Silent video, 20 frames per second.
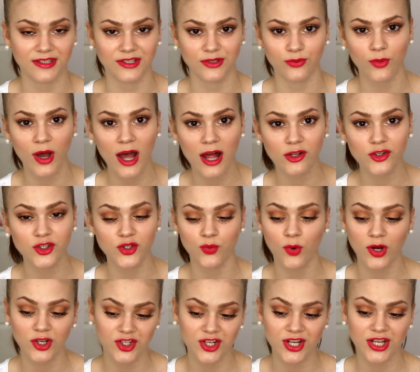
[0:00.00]
as well,
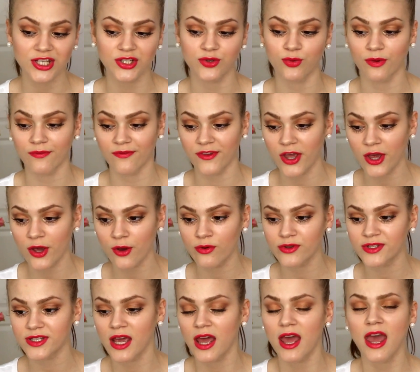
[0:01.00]
swatches,
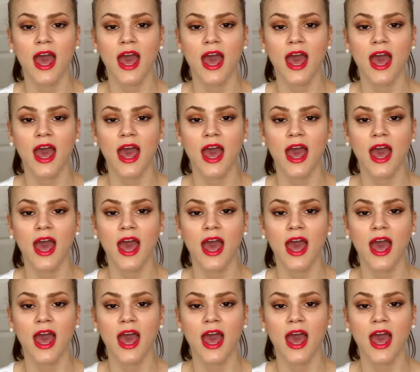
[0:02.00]
reviews,